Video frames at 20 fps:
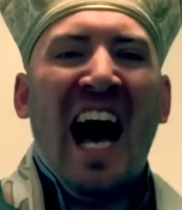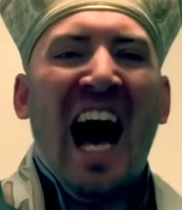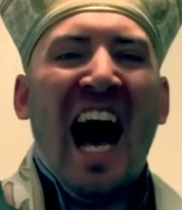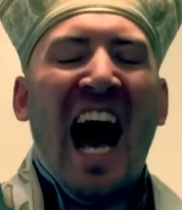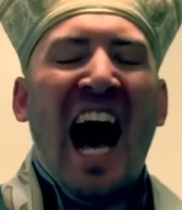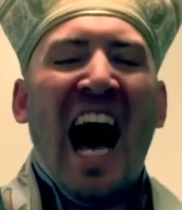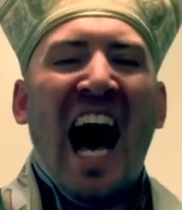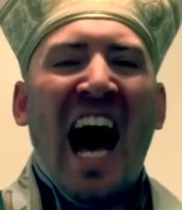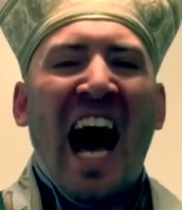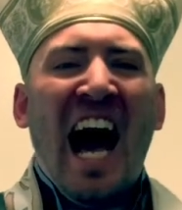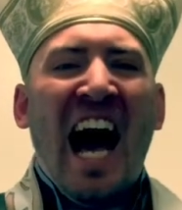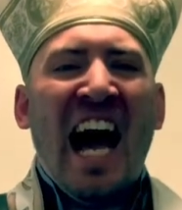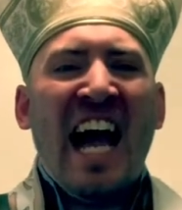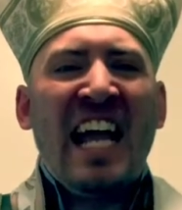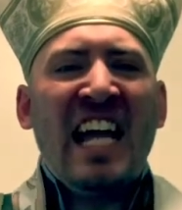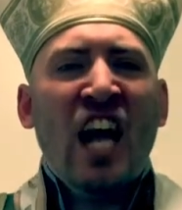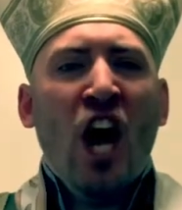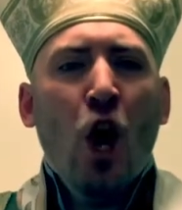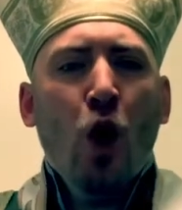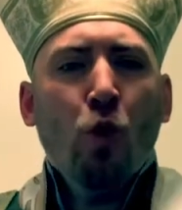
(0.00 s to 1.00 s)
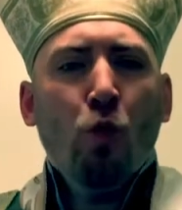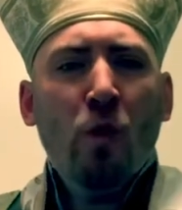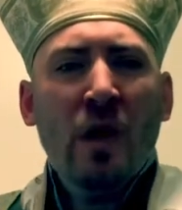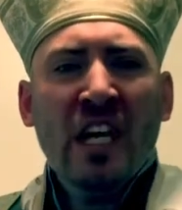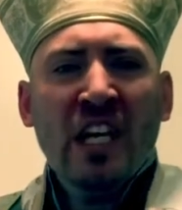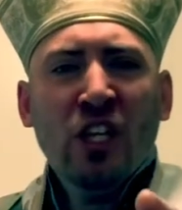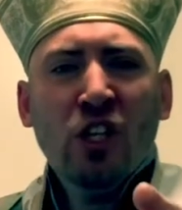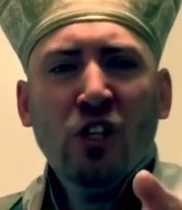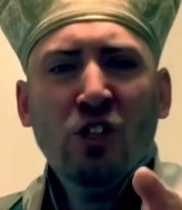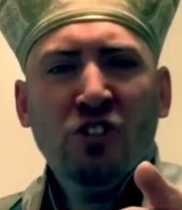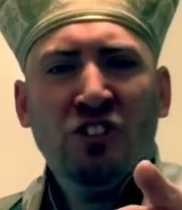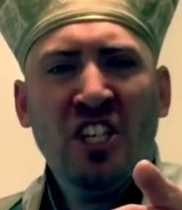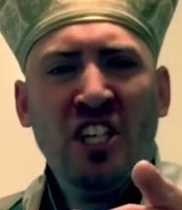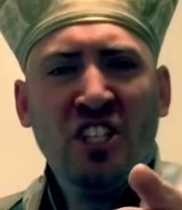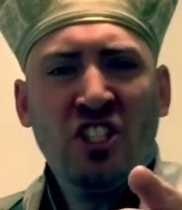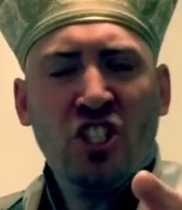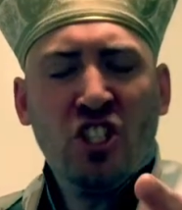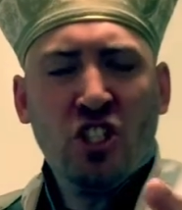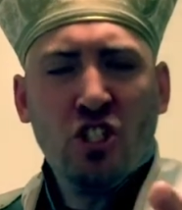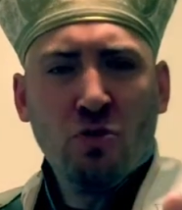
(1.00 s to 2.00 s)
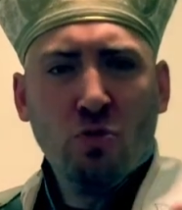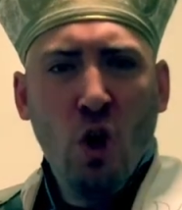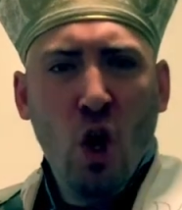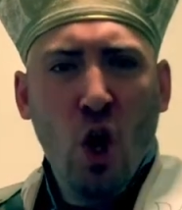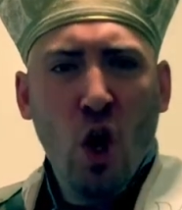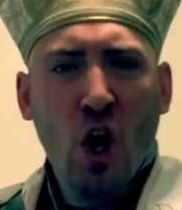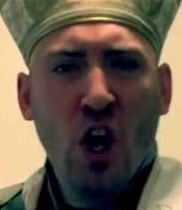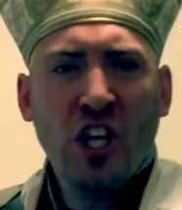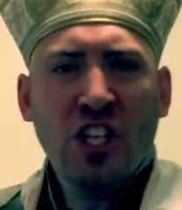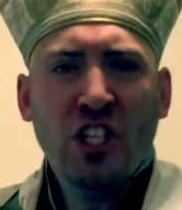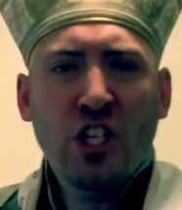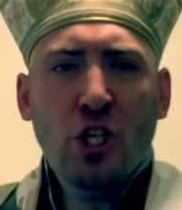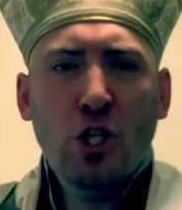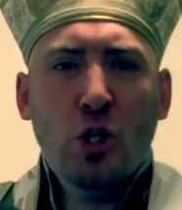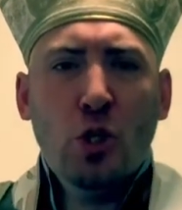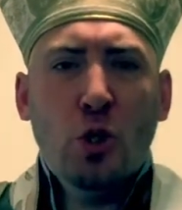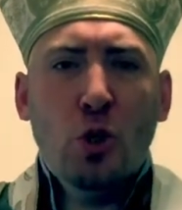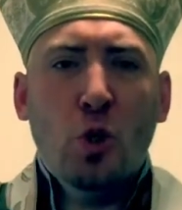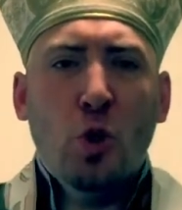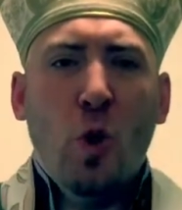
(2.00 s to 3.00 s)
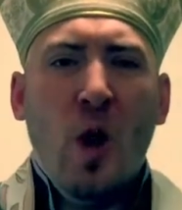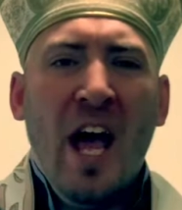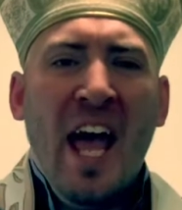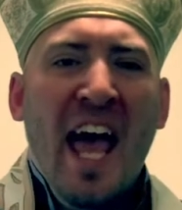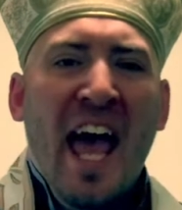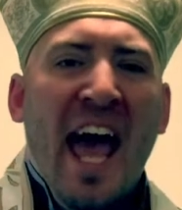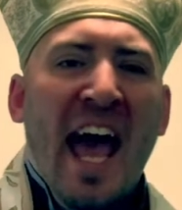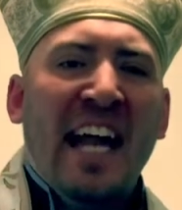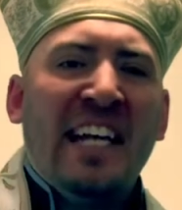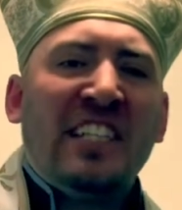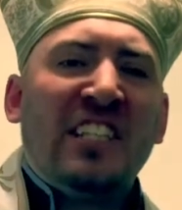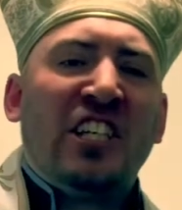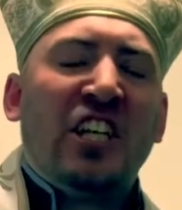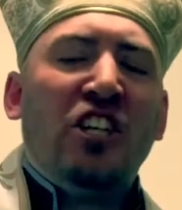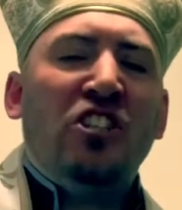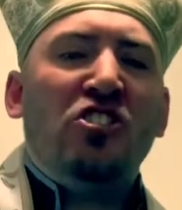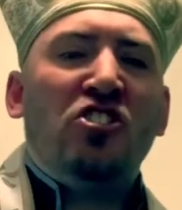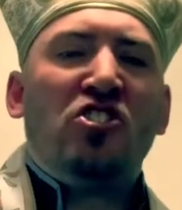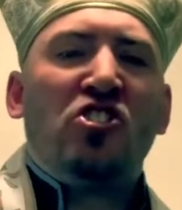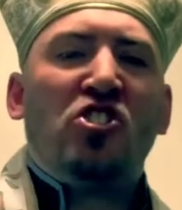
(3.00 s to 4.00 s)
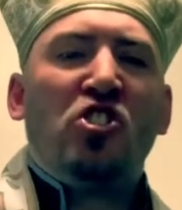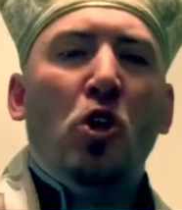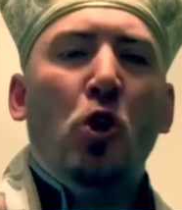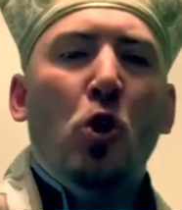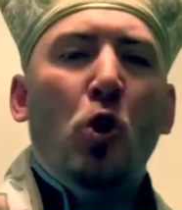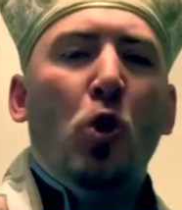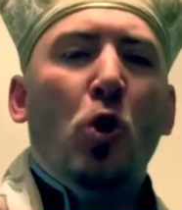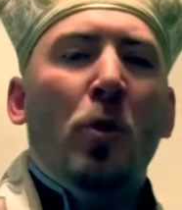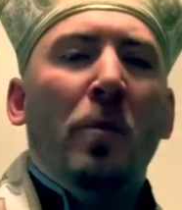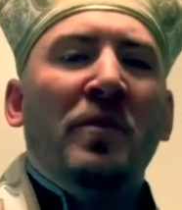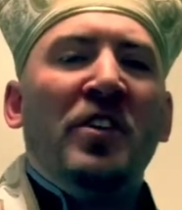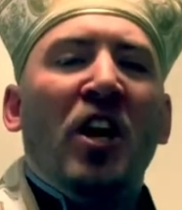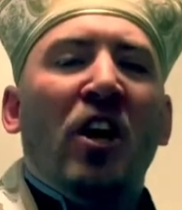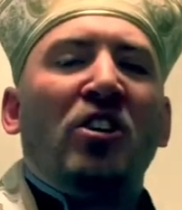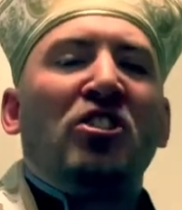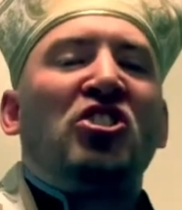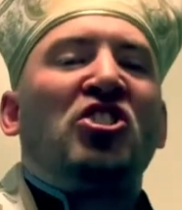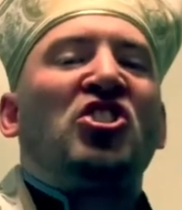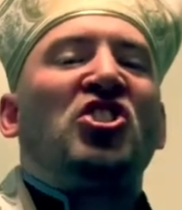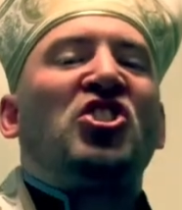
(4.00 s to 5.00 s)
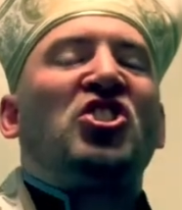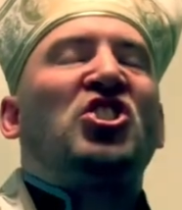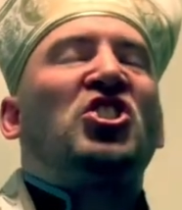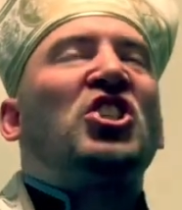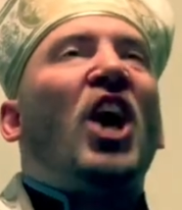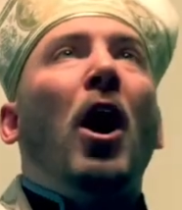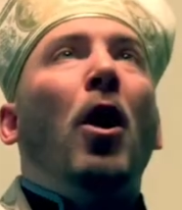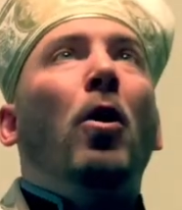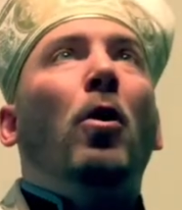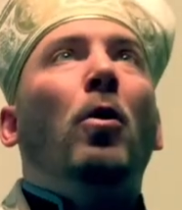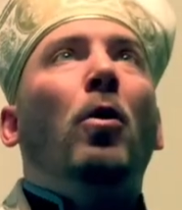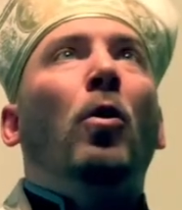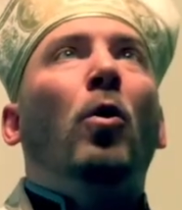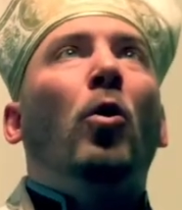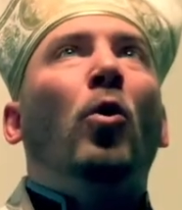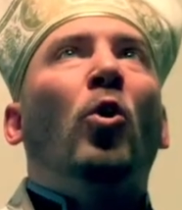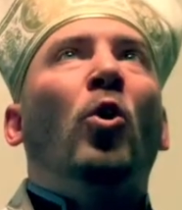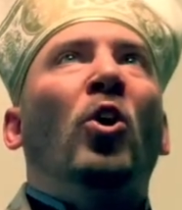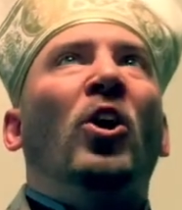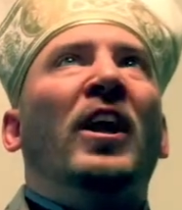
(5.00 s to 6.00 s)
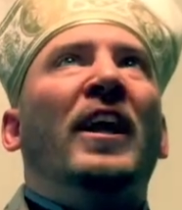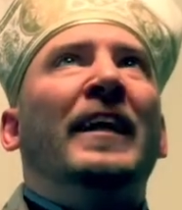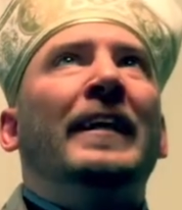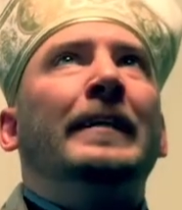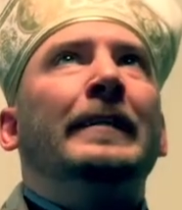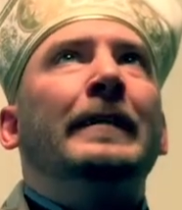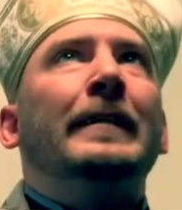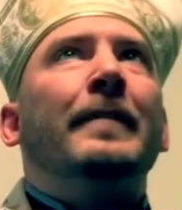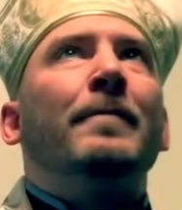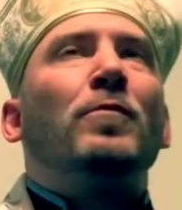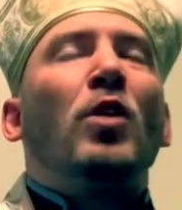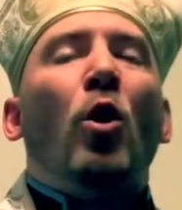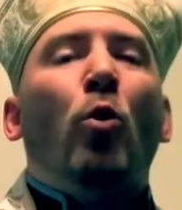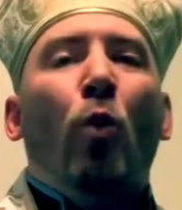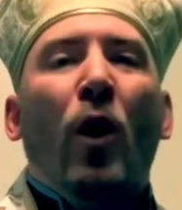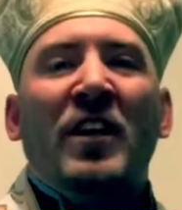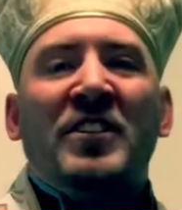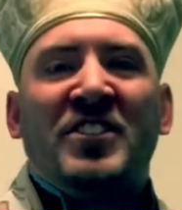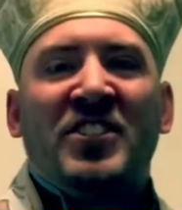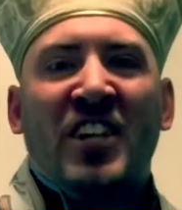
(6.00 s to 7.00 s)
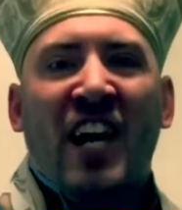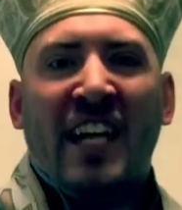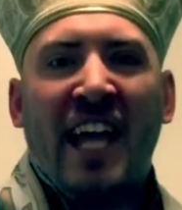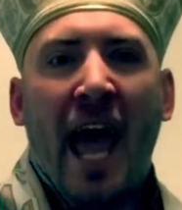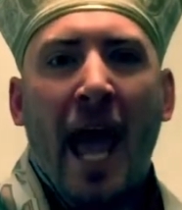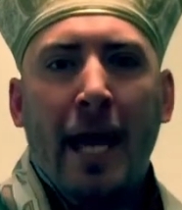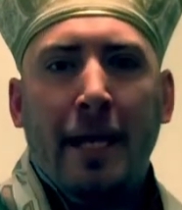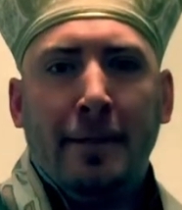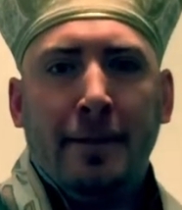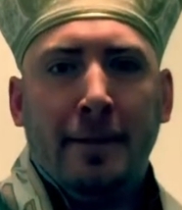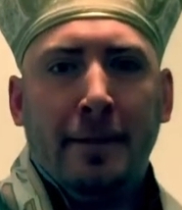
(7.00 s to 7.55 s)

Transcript: I will destroy you and consume your soul once again.